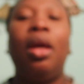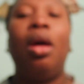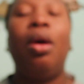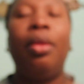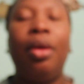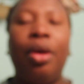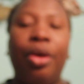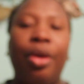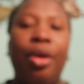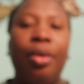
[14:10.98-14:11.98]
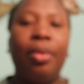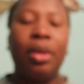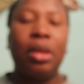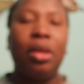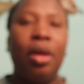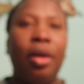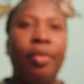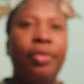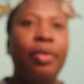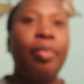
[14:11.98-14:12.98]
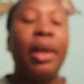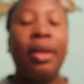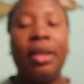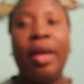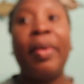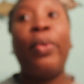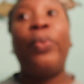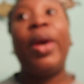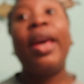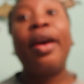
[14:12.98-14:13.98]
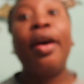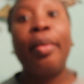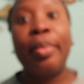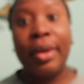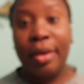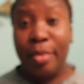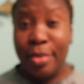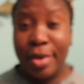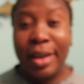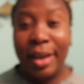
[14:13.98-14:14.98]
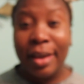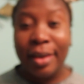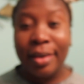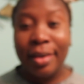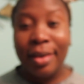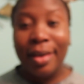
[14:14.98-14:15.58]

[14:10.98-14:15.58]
all the oil and stuff. By the time I wake up in the morning,